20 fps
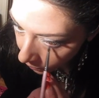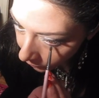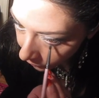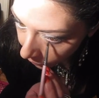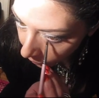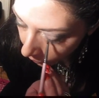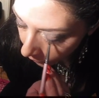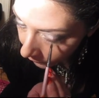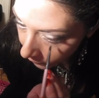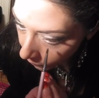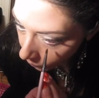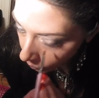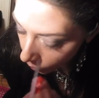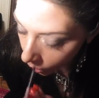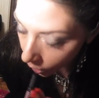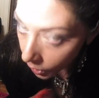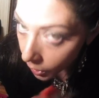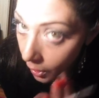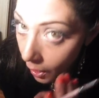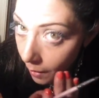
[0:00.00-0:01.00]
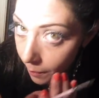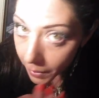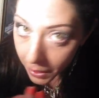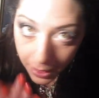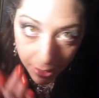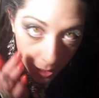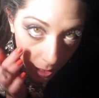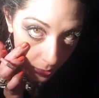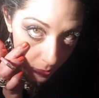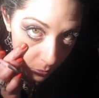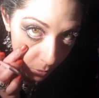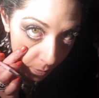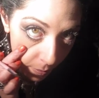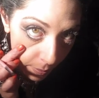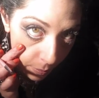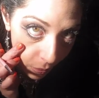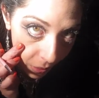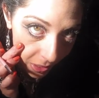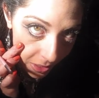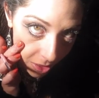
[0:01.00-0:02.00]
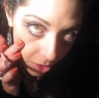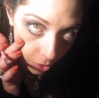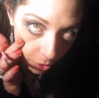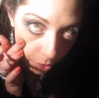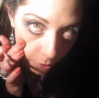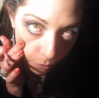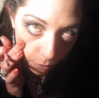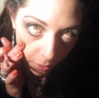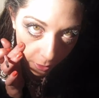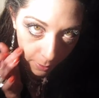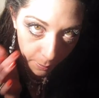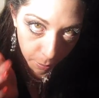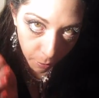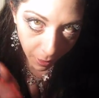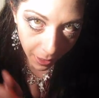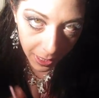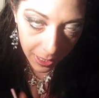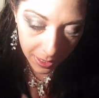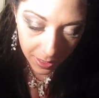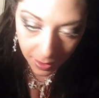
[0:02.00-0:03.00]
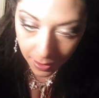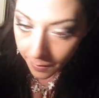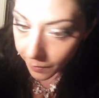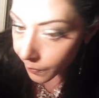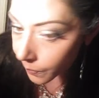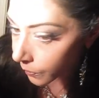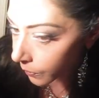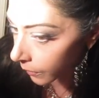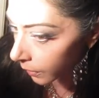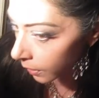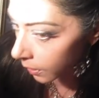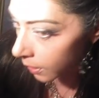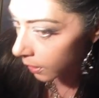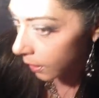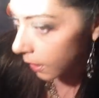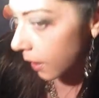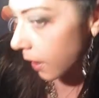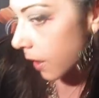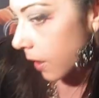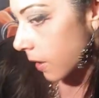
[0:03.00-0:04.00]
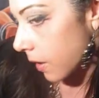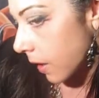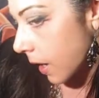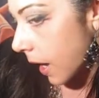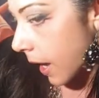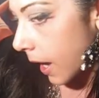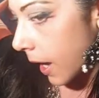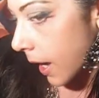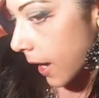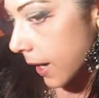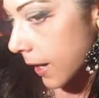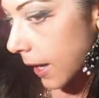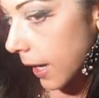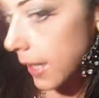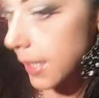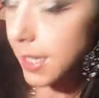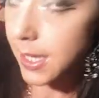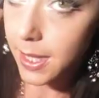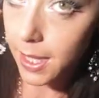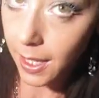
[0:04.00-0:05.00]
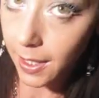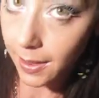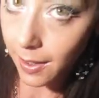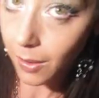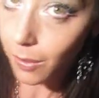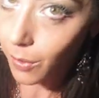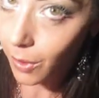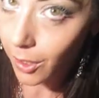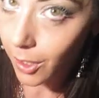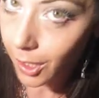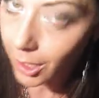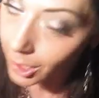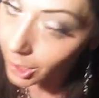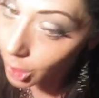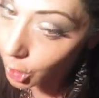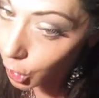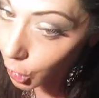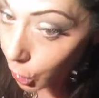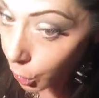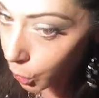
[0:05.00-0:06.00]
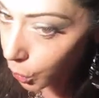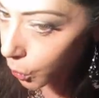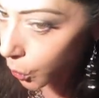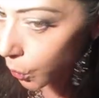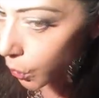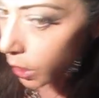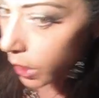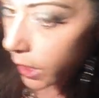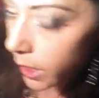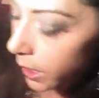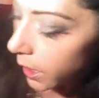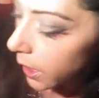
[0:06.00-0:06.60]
avoid the waterline because that's what we want to look really bright. And next thing that we're going to do